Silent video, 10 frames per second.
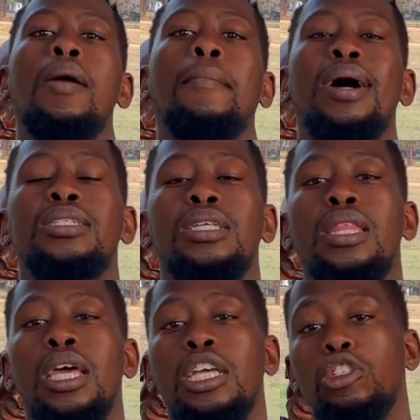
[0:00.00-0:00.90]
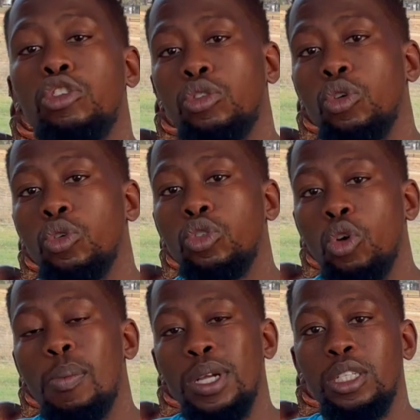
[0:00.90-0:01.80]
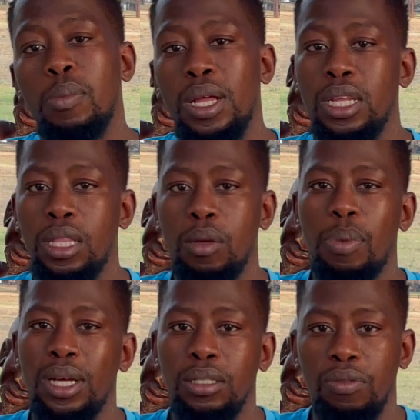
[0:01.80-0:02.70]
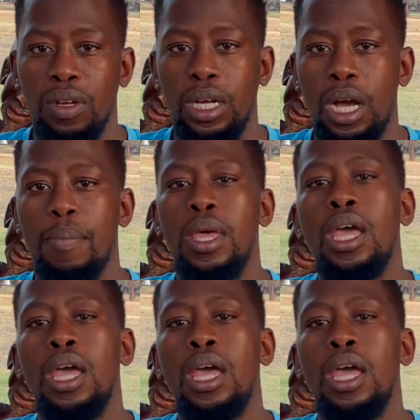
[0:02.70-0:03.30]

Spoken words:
But there is so much money in the passive income.